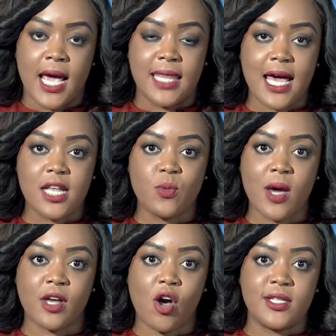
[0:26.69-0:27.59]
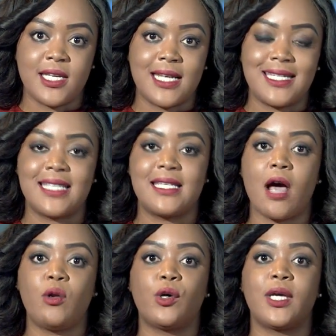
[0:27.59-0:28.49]
And that is why the continent is
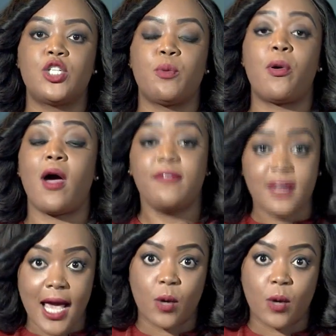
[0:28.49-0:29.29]
now looking to private